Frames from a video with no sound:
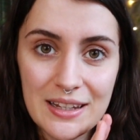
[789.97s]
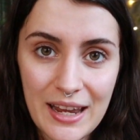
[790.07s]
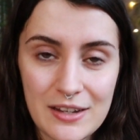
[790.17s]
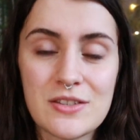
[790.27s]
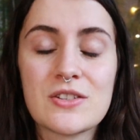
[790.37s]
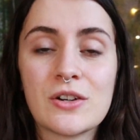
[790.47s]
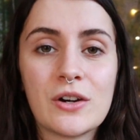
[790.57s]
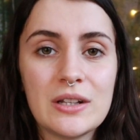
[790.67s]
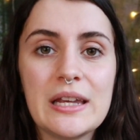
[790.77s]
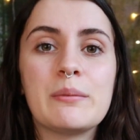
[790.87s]

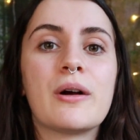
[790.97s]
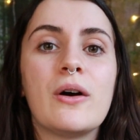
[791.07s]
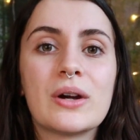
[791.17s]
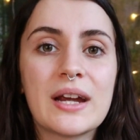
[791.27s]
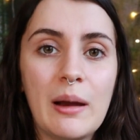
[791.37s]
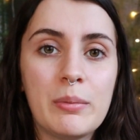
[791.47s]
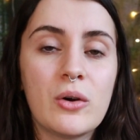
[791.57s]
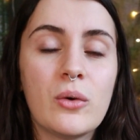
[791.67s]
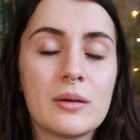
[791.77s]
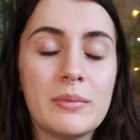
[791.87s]
Cancer, Libra, or
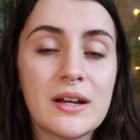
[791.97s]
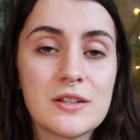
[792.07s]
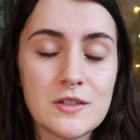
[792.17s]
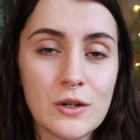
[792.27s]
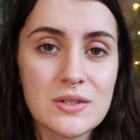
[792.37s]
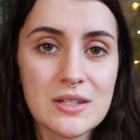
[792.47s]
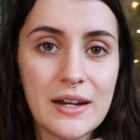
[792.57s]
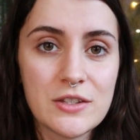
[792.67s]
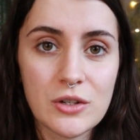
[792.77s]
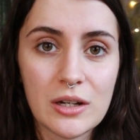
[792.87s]
Capricorn because those
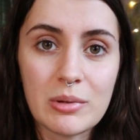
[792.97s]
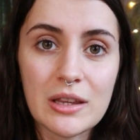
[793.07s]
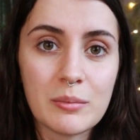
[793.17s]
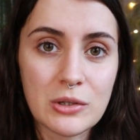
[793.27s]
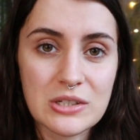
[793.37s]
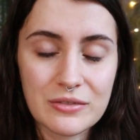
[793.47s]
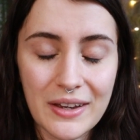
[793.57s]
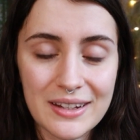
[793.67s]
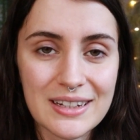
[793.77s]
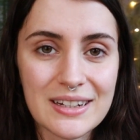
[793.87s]
signs are going to be the most
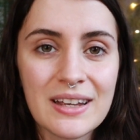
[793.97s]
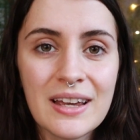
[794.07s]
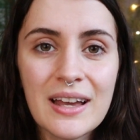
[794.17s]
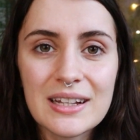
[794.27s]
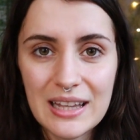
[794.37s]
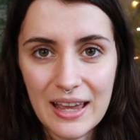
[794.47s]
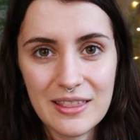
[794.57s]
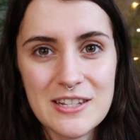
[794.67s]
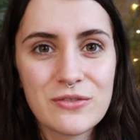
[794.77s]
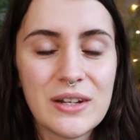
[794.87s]
affected.
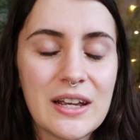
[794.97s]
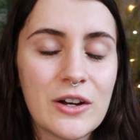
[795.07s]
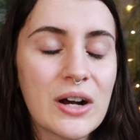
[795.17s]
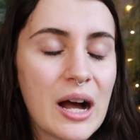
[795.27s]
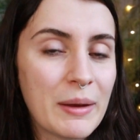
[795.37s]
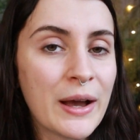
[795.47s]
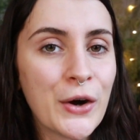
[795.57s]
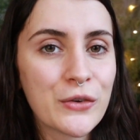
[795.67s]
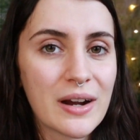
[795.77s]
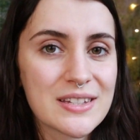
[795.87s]
Like this video, comment
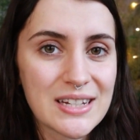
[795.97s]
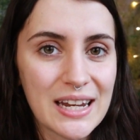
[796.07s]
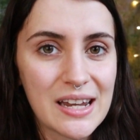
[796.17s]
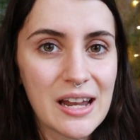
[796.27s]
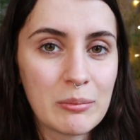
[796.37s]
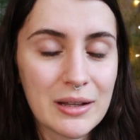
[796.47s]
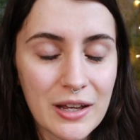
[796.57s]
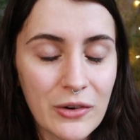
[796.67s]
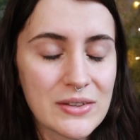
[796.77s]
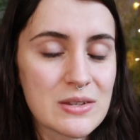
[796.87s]
how it resonated down
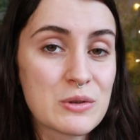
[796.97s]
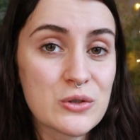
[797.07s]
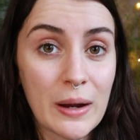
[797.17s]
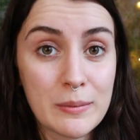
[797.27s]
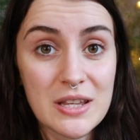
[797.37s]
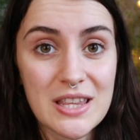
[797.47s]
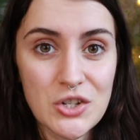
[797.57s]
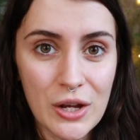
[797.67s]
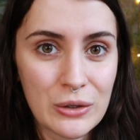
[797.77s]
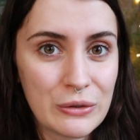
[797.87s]
below, and subscribe to the
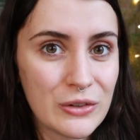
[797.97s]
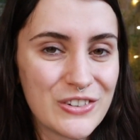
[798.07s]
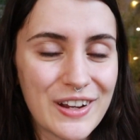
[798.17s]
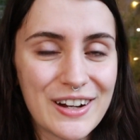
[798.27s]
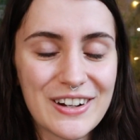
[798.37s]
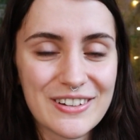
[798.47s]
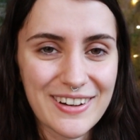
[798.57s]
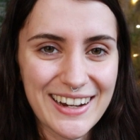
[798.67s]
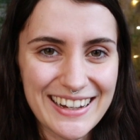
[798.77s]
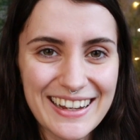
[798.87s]
channel if you have not
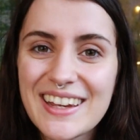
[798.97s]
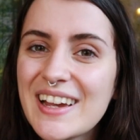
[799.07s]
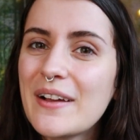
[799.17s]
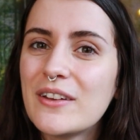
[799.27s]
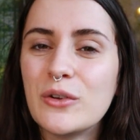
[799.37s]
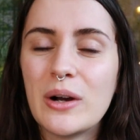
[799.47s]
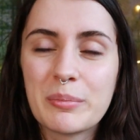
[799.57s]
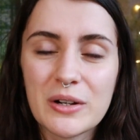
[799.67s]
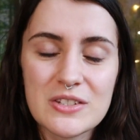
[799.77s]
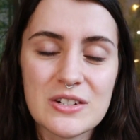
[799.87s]
already. If you want
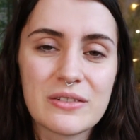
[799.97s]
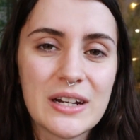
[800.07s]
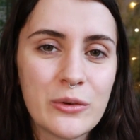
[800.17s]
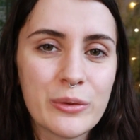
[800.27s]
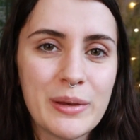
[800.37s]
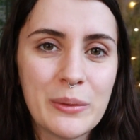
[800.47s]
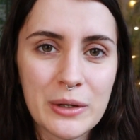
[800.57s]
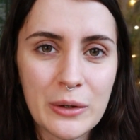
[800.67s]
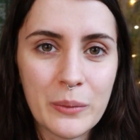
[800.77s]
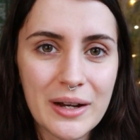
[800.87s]
a personal reading with me
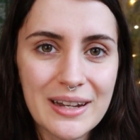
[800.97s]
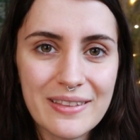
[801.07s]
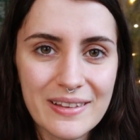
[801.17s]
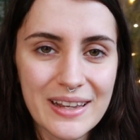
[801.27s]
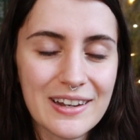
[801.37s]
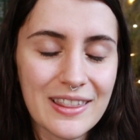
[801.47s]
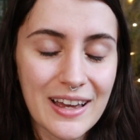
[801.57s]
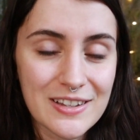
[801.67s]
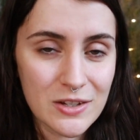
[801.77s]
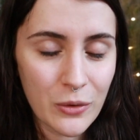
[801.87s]
one on one, the link to
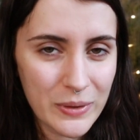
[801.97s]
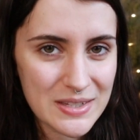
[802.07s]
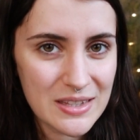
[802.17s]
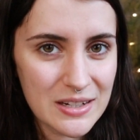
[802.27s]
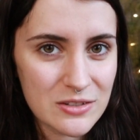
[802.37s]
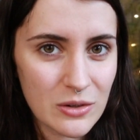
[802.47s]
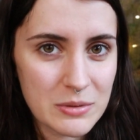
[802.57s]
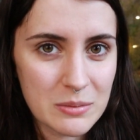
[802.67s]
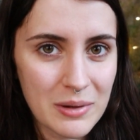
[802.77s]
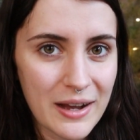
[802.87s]
that is always in the
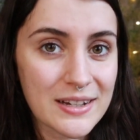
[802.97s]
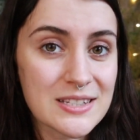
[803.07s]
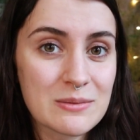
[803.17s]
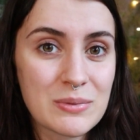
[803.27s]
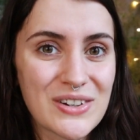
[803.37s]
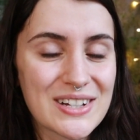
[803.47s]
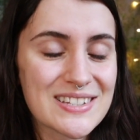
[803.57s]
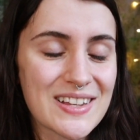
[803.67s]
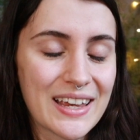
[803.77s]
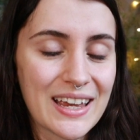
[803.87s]
description box
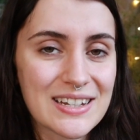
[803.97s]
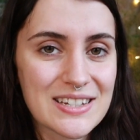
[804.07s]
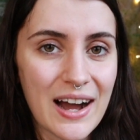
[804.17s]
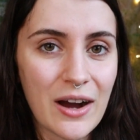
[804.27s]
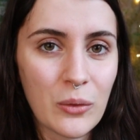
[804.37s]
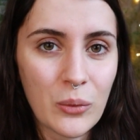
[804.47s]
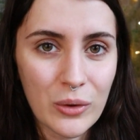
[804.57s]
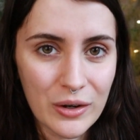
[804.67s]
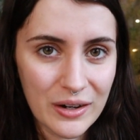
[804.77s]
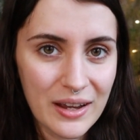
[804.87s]

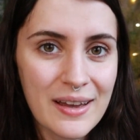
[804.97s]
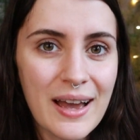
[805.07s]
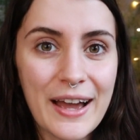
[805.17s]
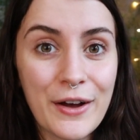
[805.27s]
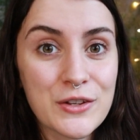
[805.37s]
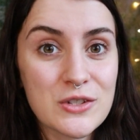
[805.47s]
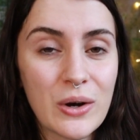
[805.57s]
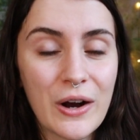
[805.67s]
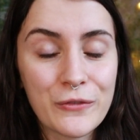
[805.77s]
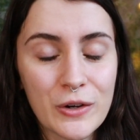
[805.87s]
spiritpsychic.org. I also
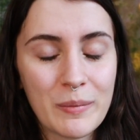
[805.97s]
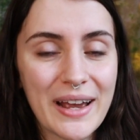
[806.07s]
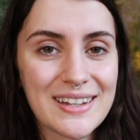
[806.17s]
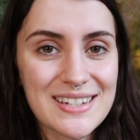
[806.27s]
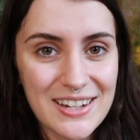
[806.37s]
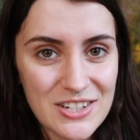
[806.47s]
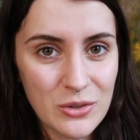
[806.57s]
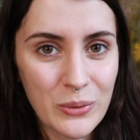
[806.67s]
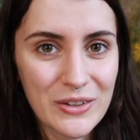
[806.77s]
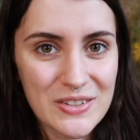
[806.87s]
offer my
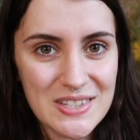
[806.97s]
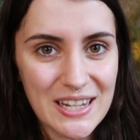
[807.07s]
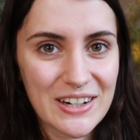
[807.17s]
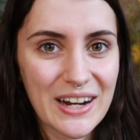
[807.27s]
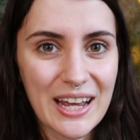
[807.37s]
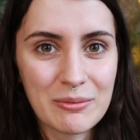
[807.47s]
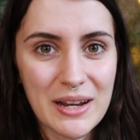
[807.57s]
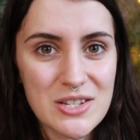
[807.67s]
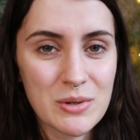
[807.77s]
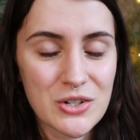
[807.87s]
intention oils there and
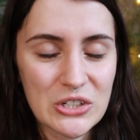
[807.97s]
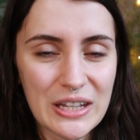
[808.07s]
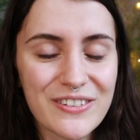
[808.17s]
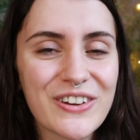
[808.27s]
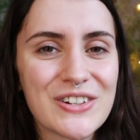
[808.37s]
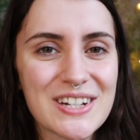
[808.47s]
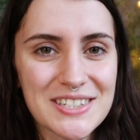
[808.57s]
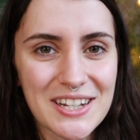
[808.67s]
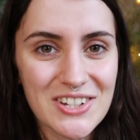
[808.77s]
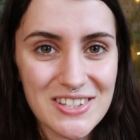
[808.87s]
my spiritual life coaching
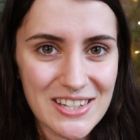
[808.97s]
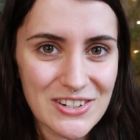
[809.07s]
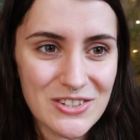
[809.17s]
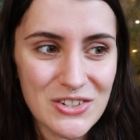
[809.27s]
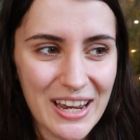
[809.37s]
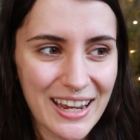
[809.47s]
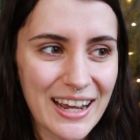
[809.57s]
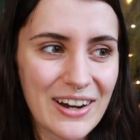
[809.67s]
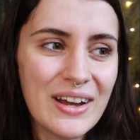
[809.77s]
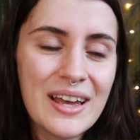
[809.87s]
sessions there, so check it
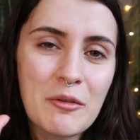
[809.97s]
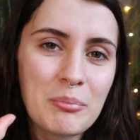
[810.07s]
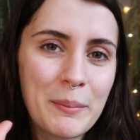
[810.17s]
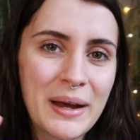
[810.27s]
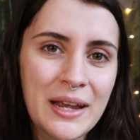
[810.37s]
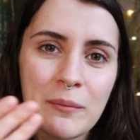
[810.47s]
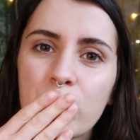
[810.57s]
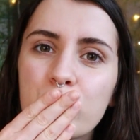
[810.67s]
out. Bye bye.